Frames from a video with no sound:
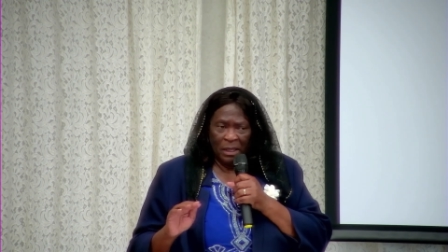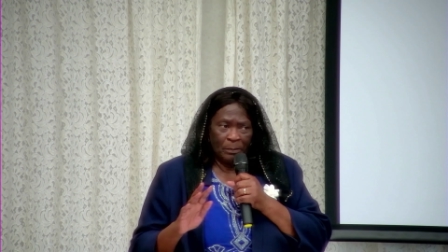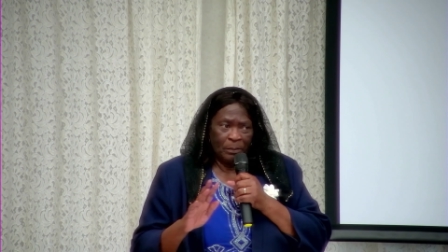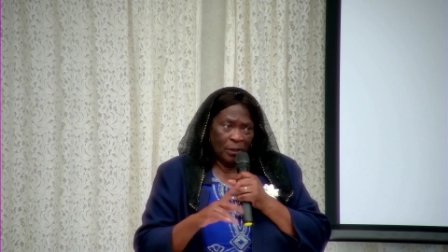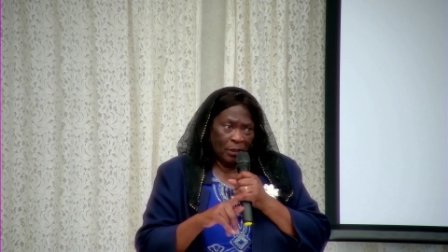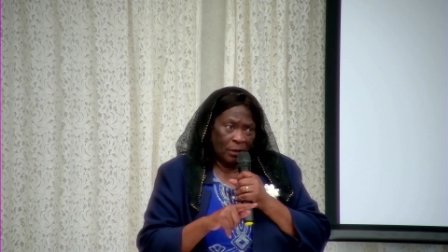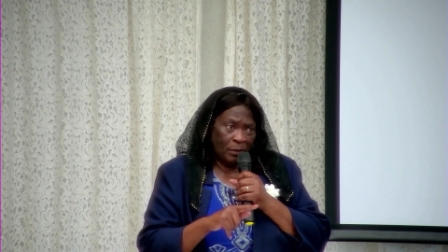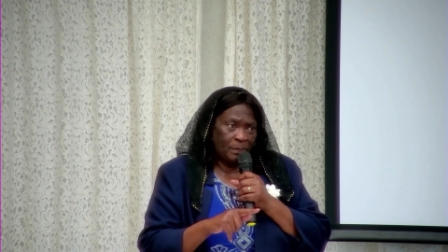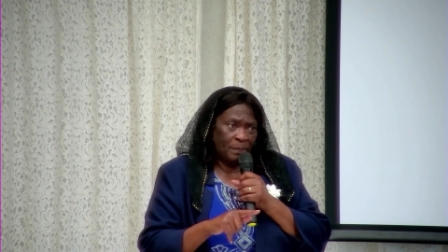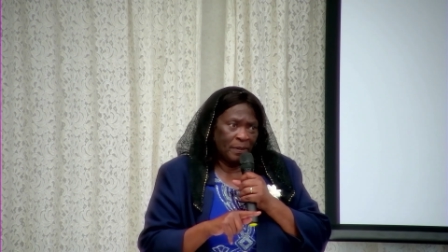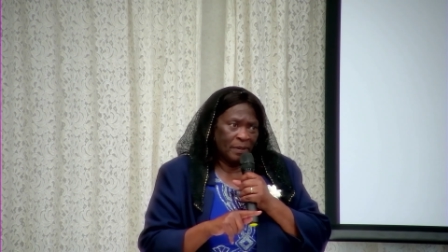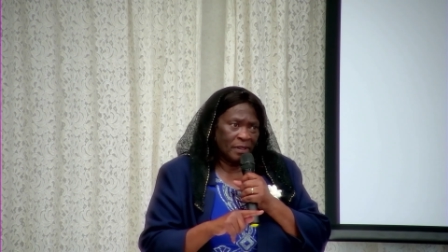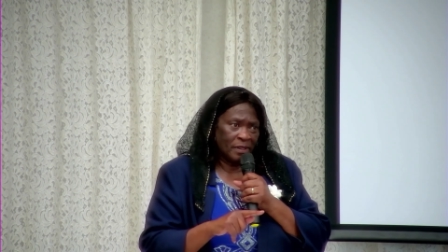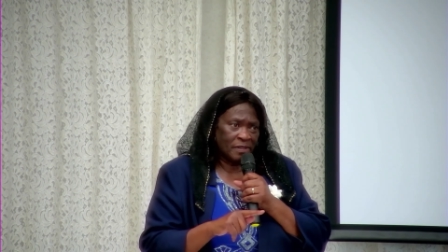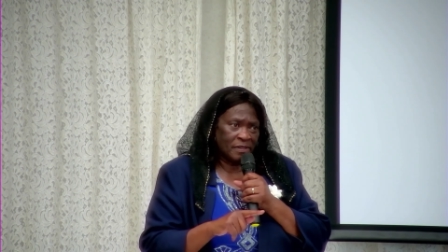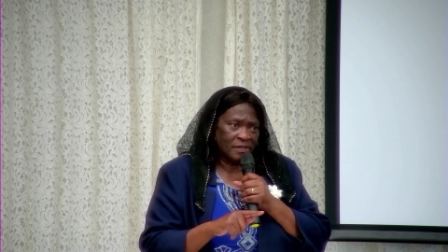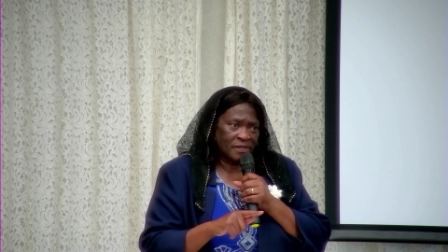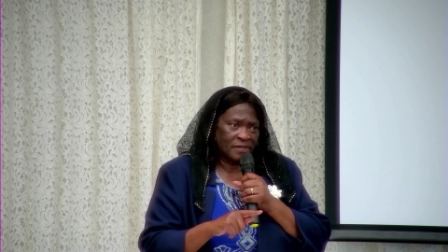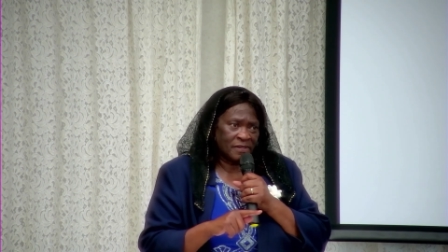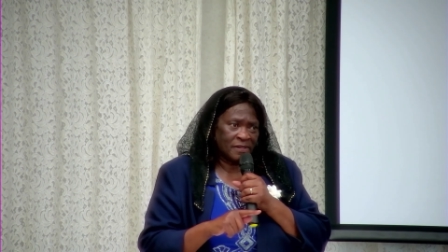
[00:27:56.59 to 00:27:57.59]

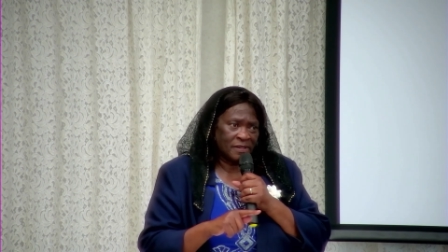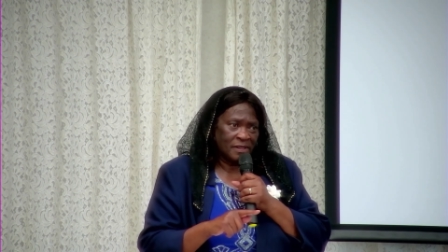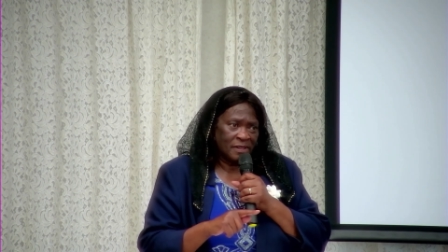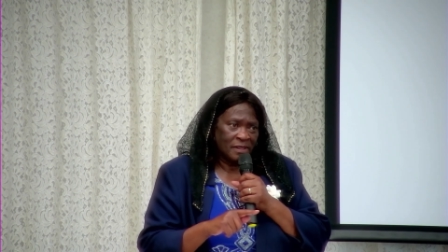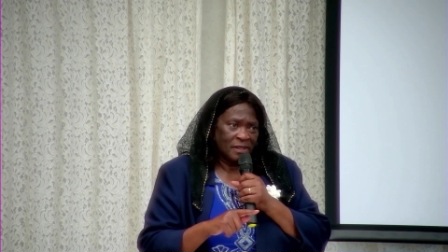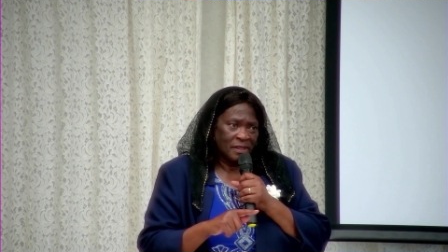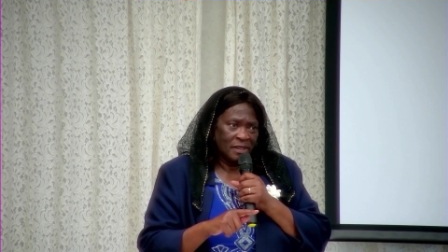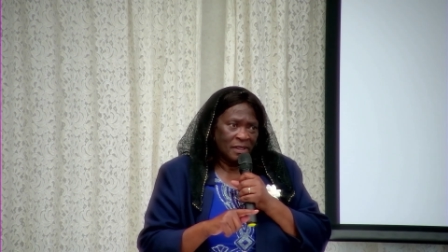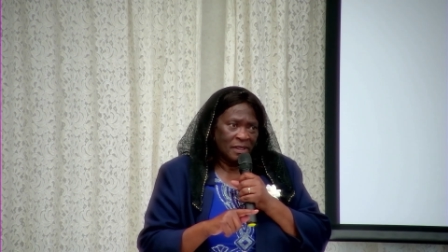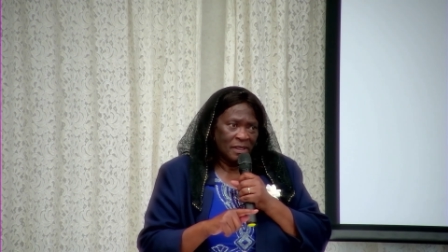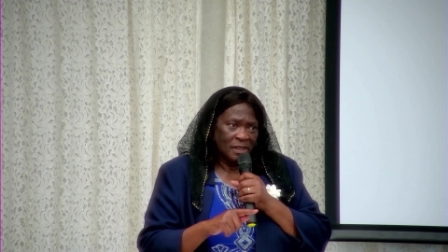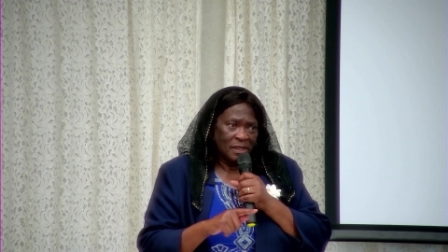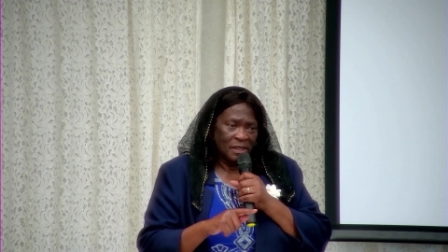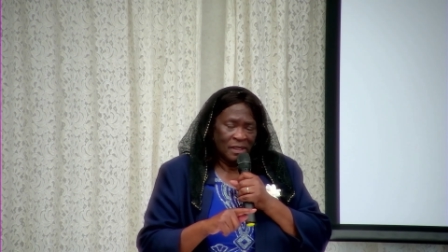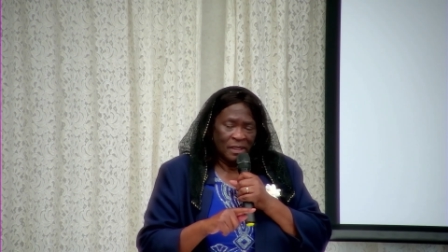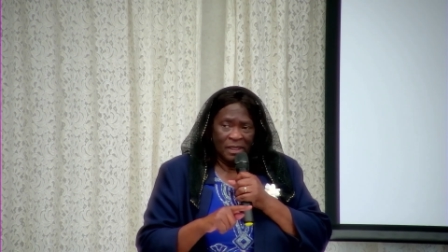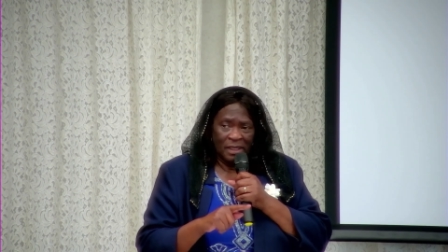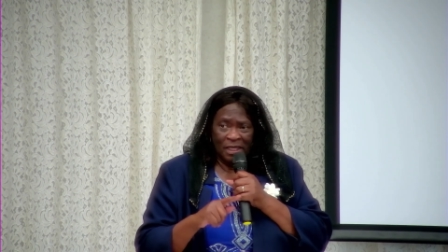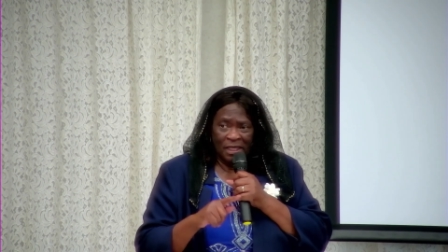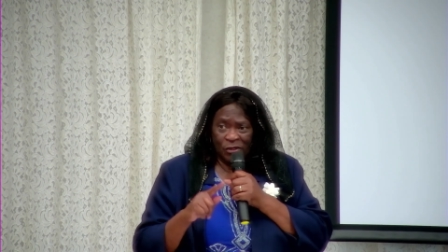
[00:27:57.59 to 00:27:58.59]
purpose
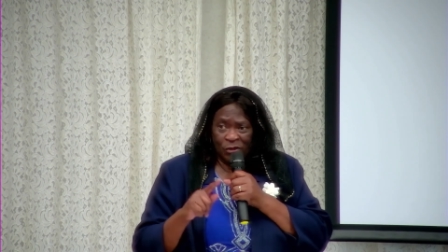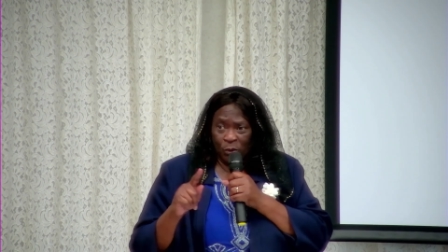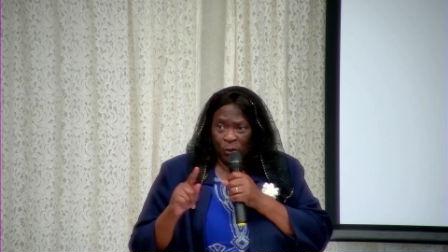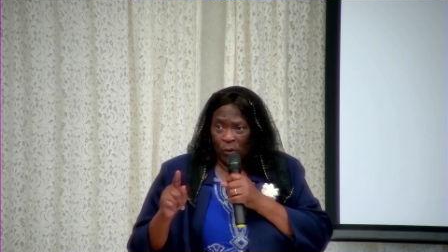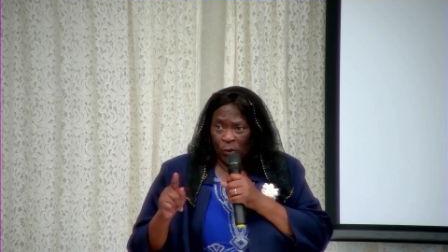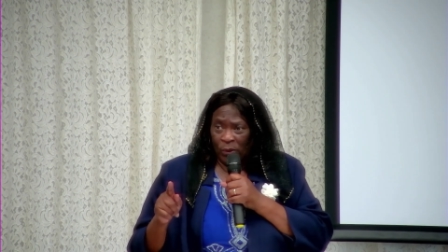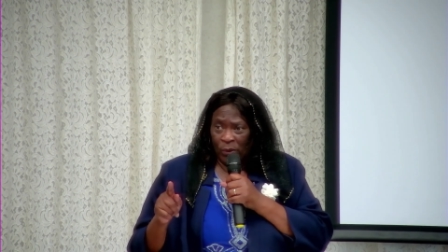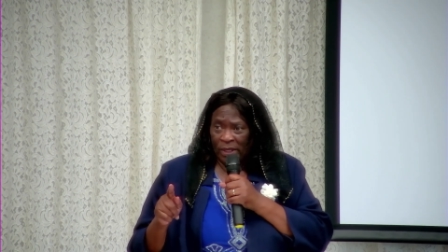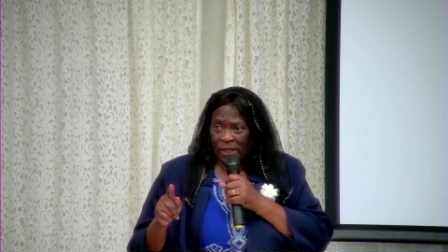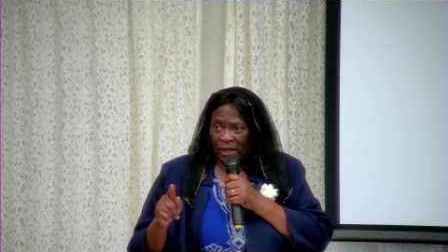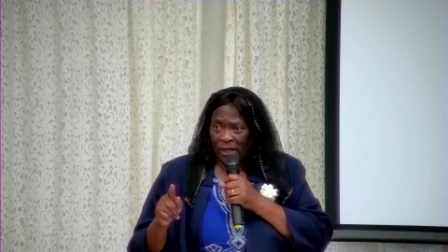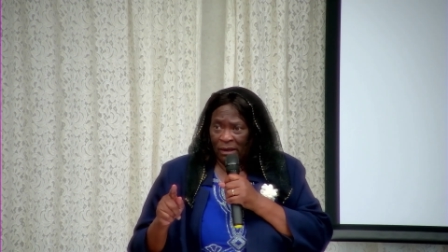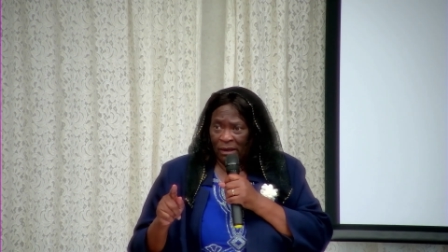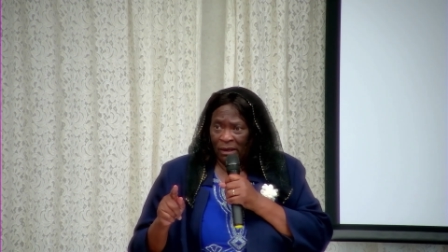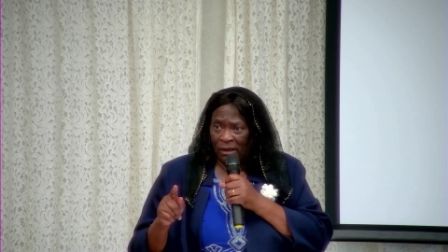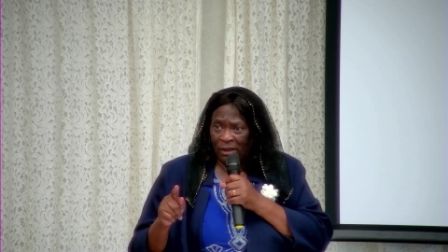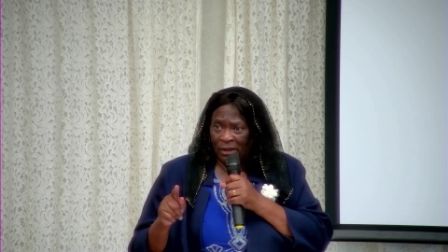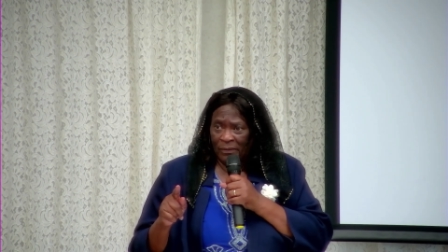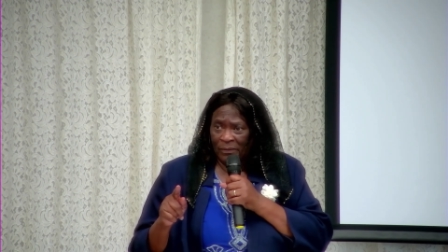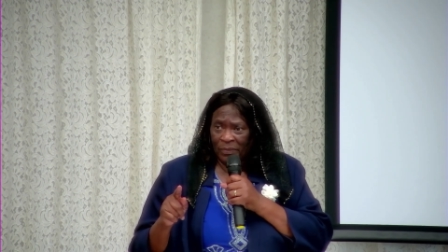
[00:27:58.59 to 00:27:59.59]
is what we
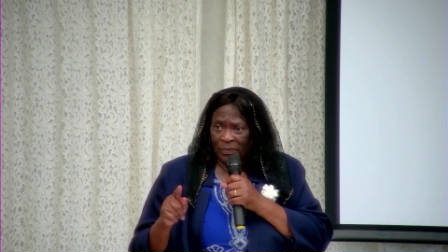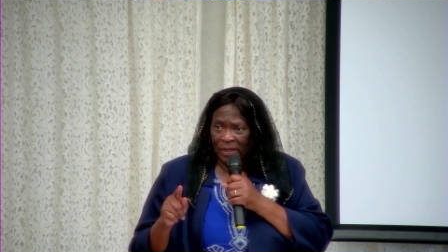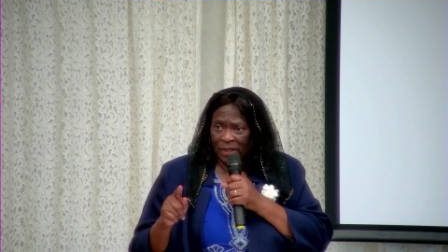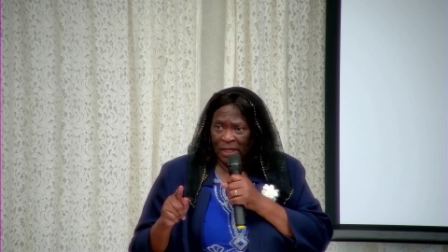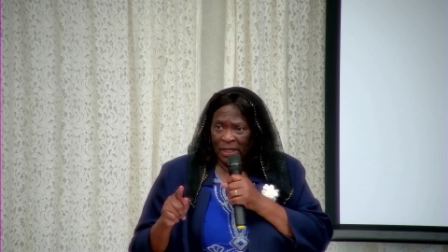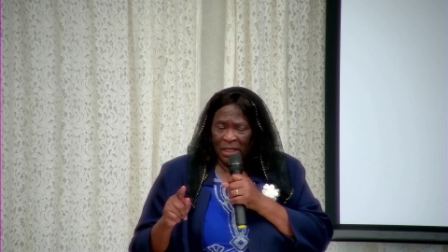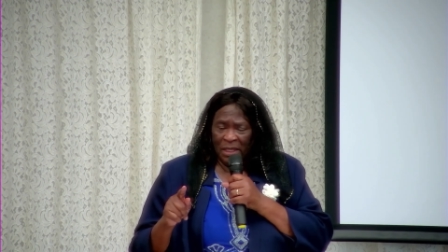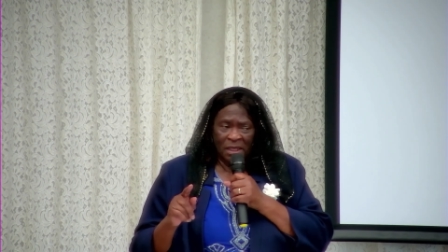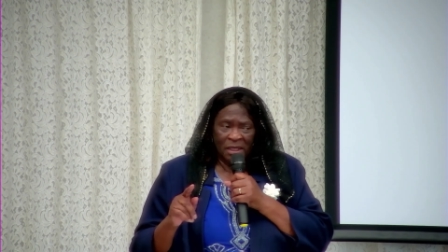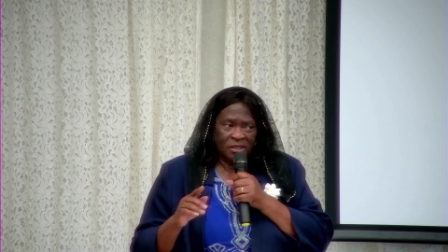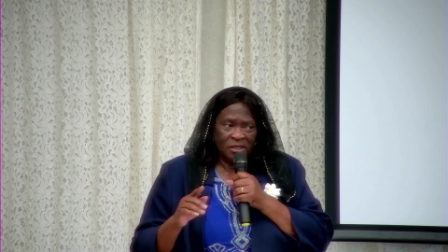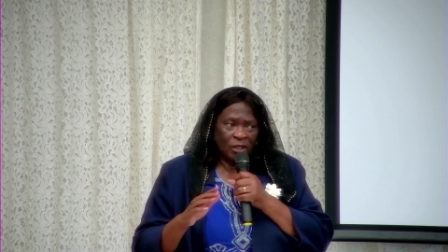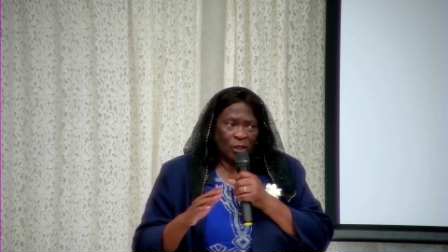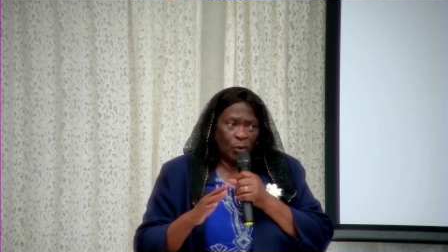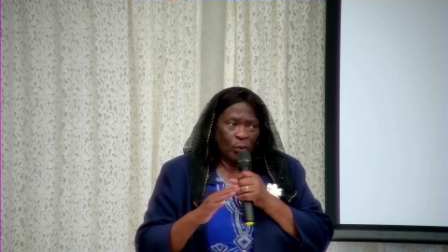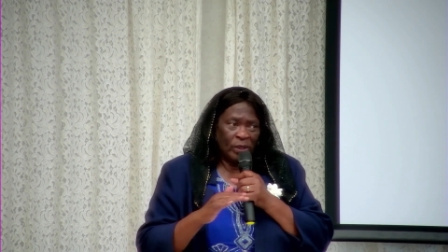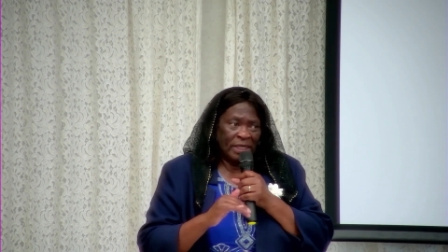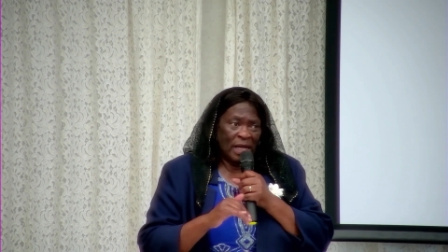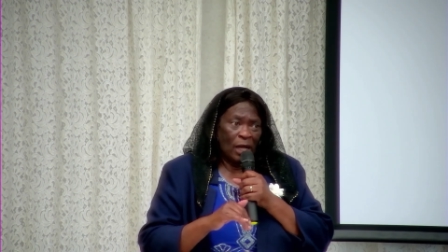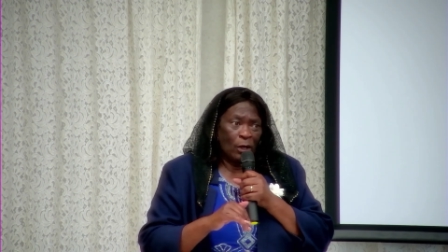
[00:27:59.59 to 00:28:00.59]
are. So
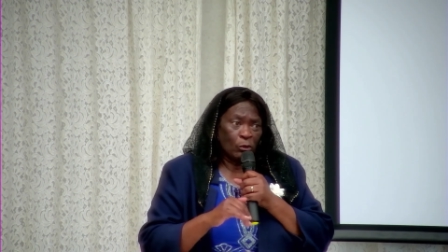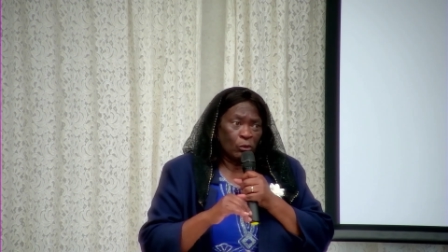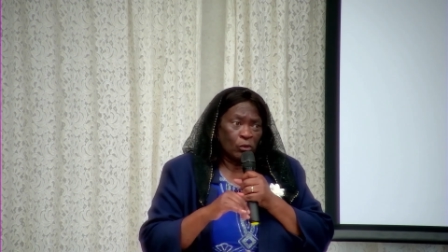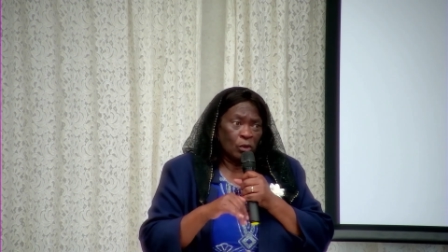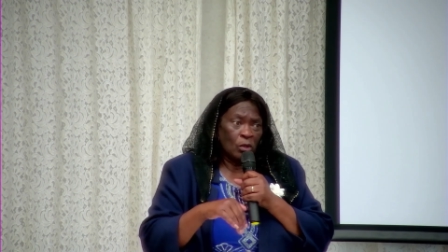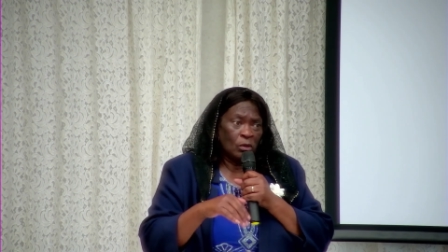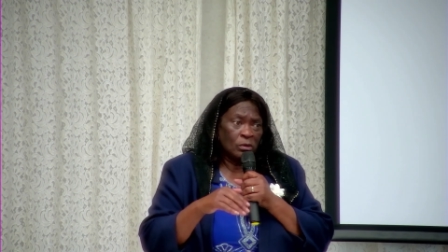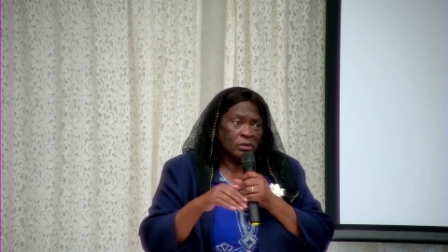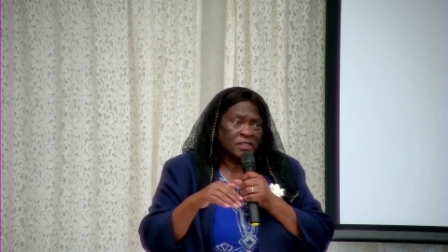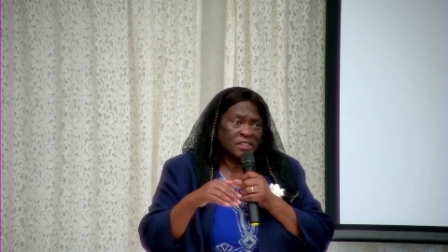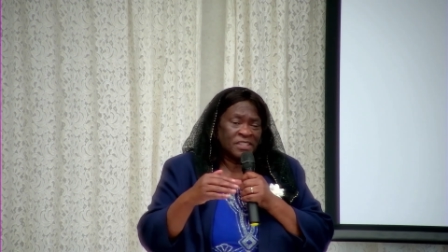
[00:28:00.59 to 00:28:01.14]
when our roles